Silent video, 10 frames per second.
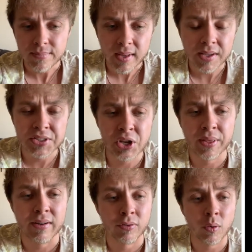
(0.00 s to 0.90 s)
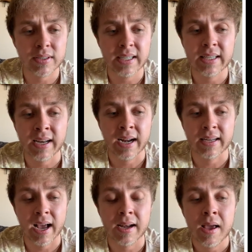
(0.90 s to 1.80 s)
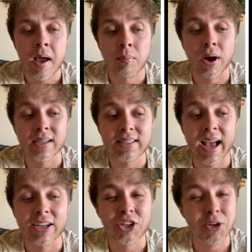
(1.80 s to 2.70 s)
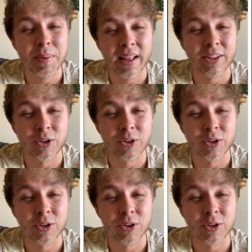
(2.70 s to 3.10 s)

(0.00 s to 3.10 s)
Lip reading: So that $14.99 price tag could be a little